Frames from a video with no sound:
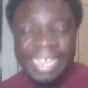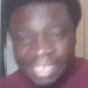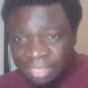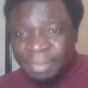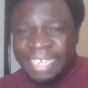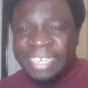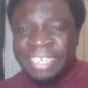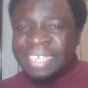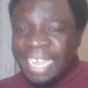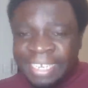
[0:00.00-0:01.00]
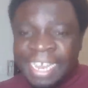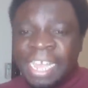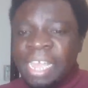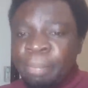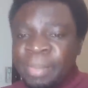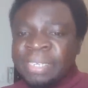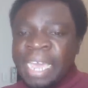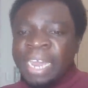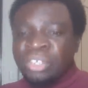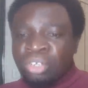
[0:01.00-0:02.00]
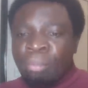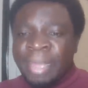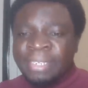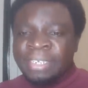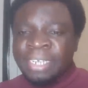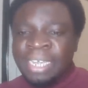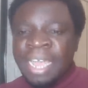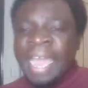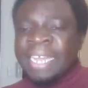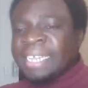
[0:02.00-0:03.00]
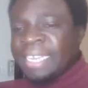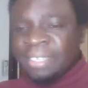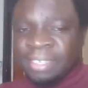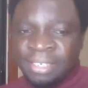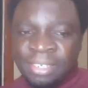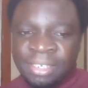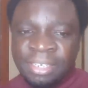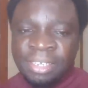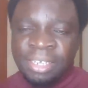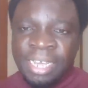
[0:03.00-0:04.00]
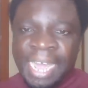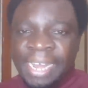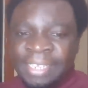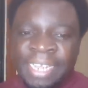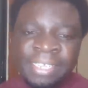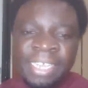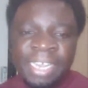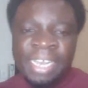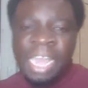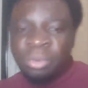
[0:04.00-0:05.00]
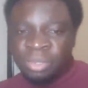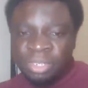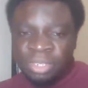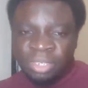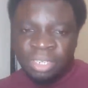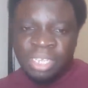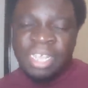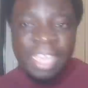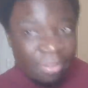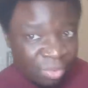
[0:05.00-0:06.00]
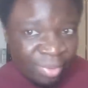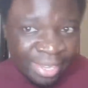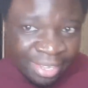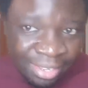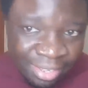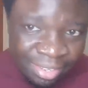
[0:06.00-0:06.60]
Does it mean that these Tanga Tanga MPs are so much heartless and chasing clout everywhere?